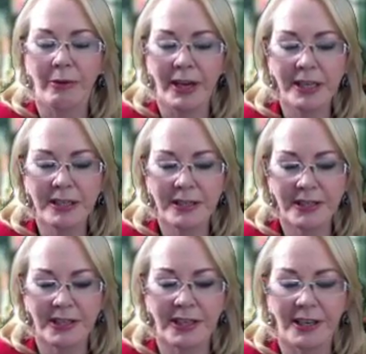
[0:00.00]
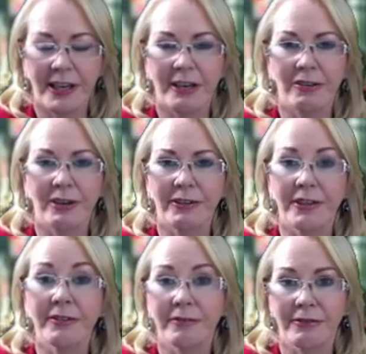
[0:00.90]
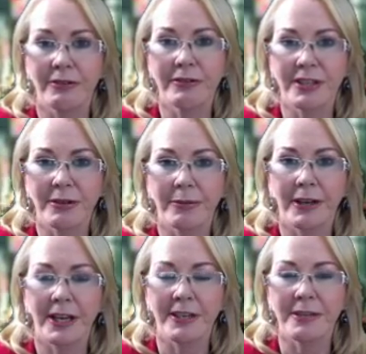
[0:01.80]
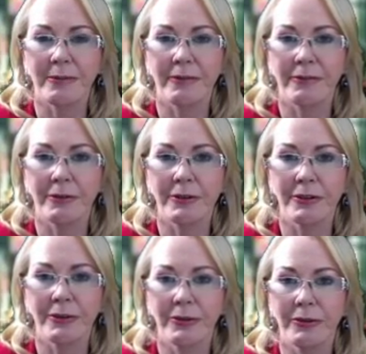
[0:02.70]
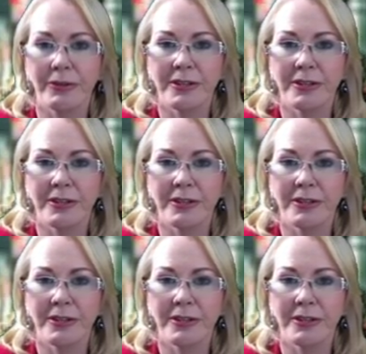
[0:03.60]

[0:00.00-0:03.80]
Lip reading: Wait to see how everything falls into place before you